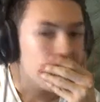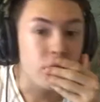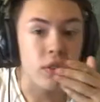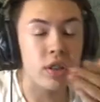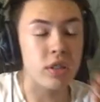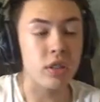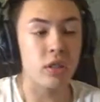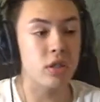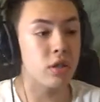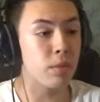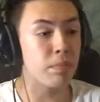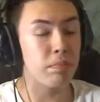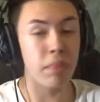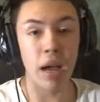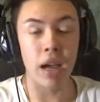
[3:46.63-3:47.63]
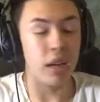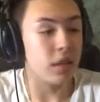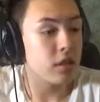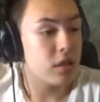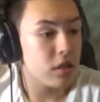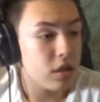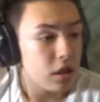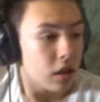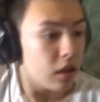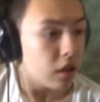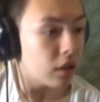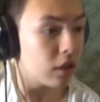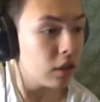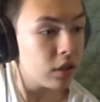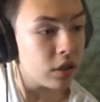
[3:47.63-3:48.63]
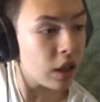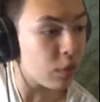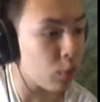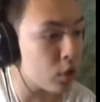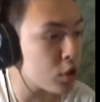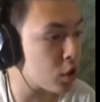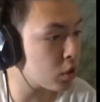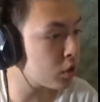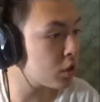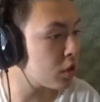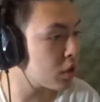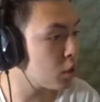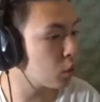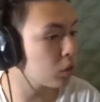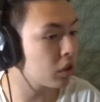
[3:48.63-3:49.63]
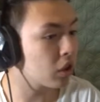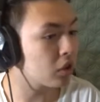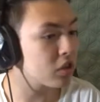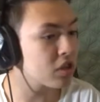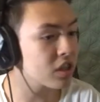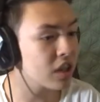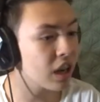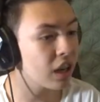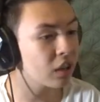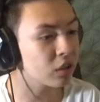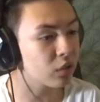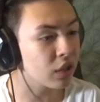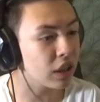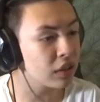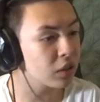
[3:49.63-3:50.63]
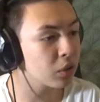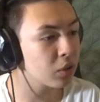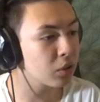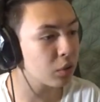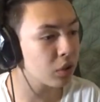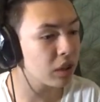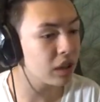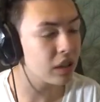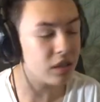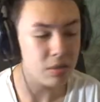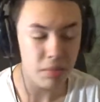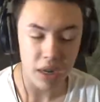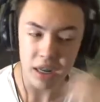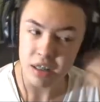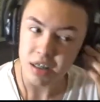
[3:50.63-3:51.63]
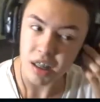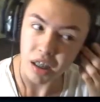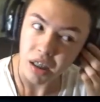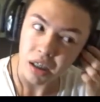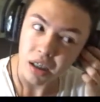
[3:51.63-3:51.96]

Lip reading: This is the best. They've returned to the old art style of Halo 3. It's amazing.